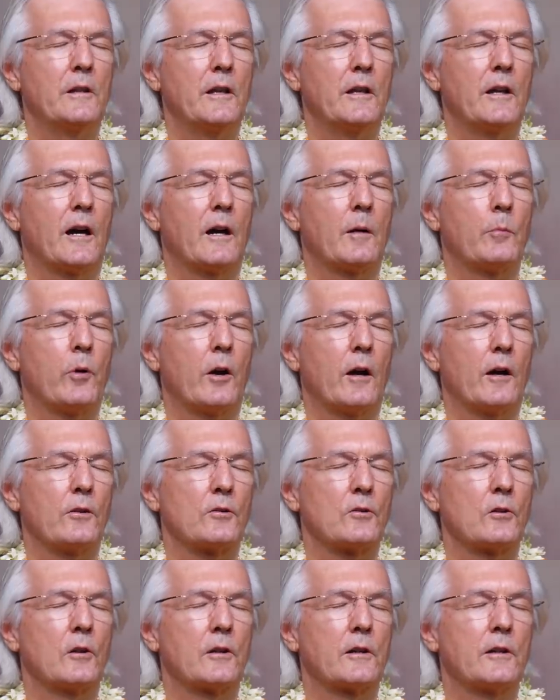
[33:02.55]
the
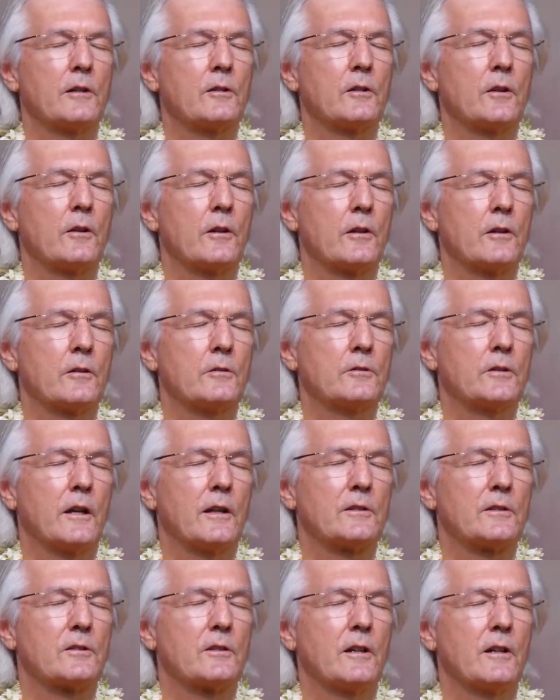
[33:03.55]
eyebrows, look into the
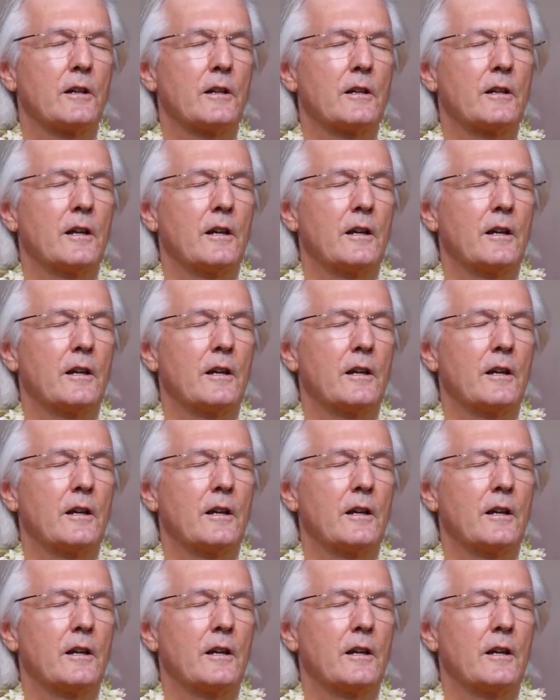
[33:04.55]
kutastha.